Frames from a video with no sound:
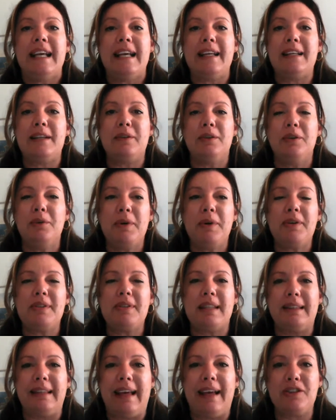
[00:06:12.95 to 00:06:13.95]
It
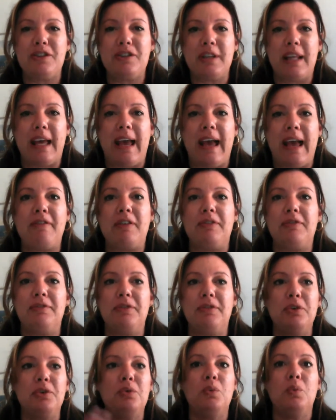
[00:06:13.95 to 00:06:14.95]
almost allows you to have a
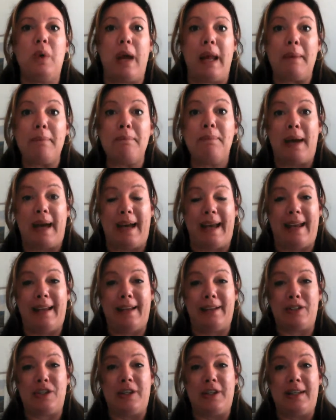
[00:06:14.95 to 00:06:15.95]
full web
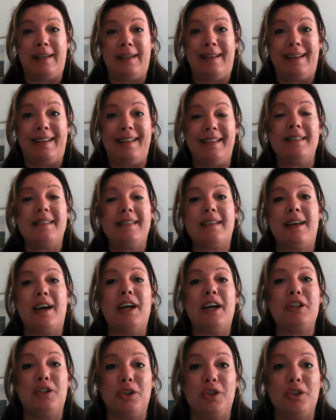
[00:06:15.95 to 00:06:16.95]
page
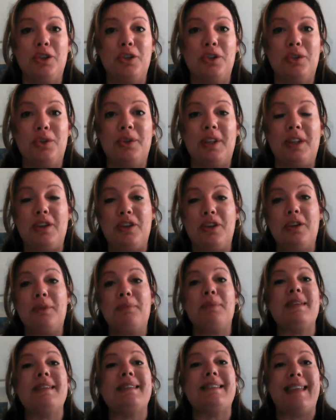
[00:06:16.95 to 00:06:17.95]
inside Google that you
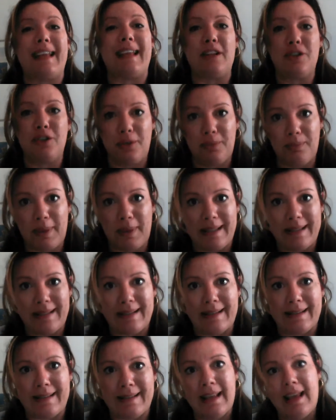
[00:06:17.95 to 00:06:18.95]
can present your
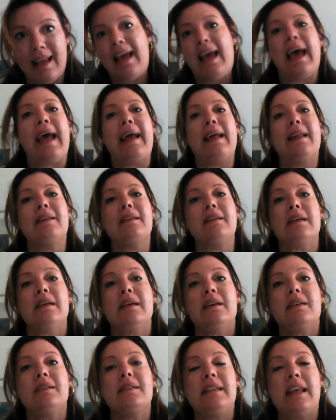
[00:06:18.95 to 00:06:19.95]
business, and
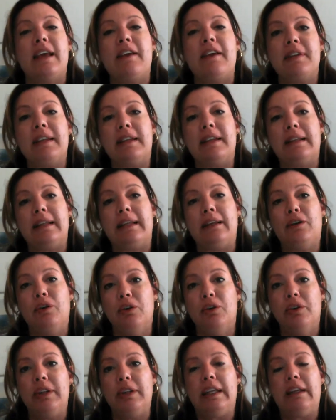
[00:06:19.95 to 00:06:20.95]
definitely
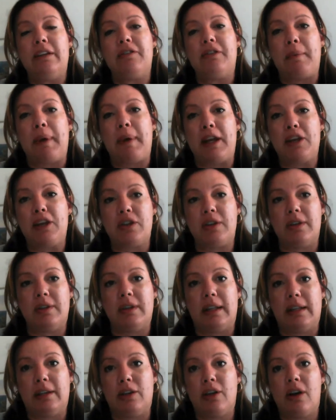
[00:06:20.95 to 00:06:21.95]
all the
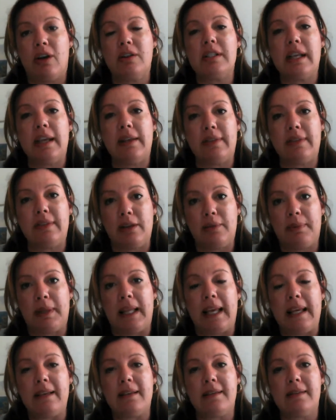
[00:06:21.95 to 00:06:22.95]
information and content that you
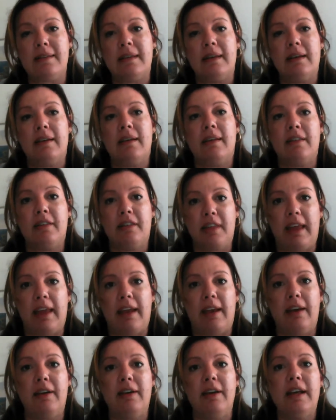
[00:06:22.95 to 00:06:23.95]
place
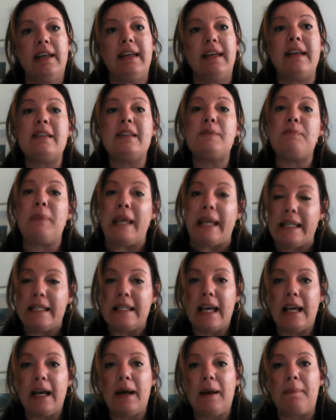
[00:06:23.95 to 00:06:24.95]
there gets
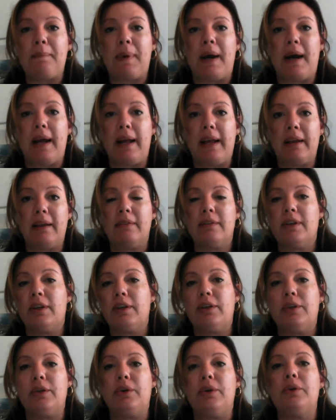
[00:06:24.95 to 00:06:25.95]
picked up by the
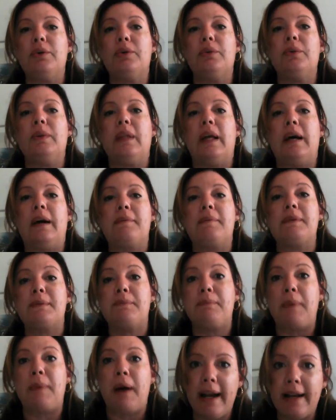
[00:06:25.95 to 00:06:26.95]
Google
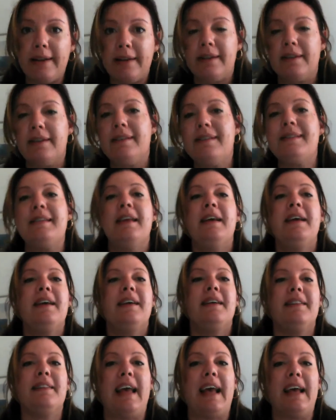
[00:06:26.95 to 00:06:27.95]
spiders
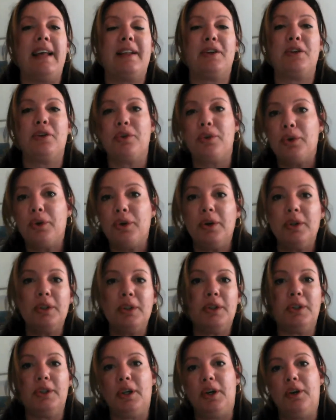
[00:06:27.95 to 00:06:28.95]
that crawl
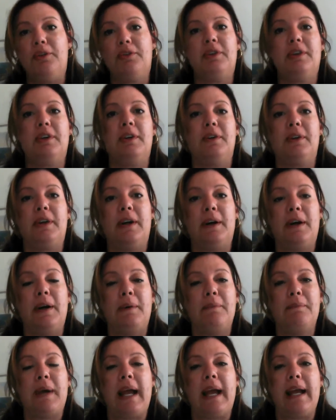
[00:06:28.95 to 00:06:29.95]
all over
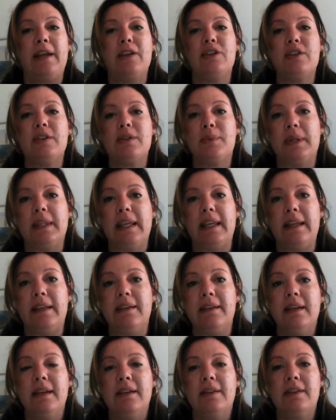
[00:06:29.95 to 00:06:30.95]
pages
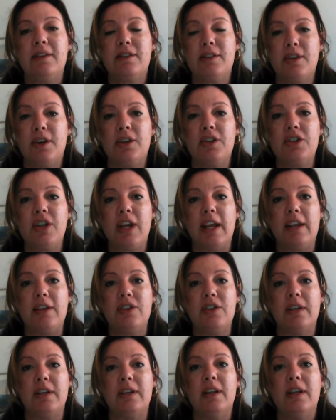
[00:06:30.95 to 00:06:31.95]
within the search
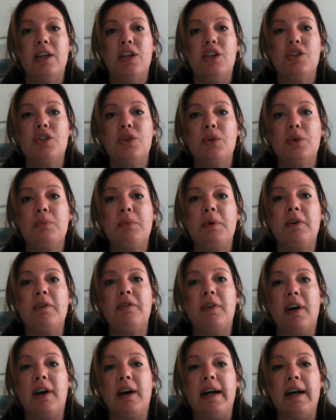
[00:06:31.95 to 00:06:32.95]
engine to
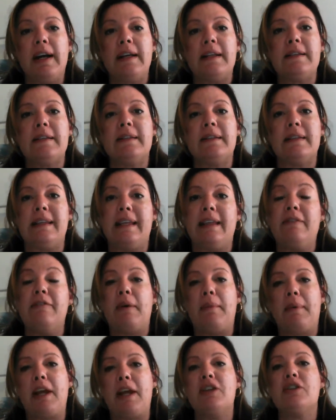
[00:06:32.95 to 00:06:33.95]
provide the
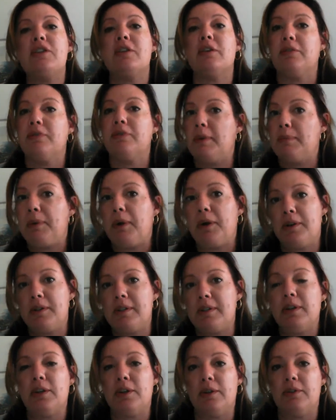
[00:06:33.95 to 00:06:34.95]
information of the
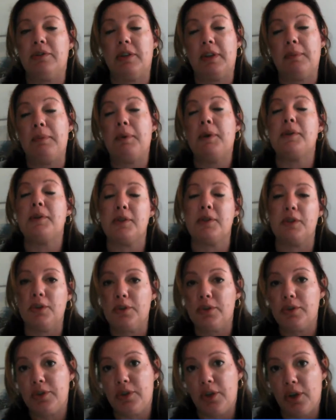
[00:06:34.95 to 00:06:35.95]
person
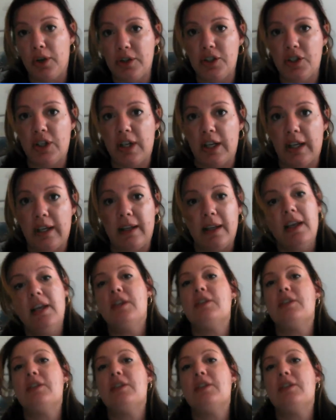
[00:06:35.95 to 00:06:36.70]
who's searching.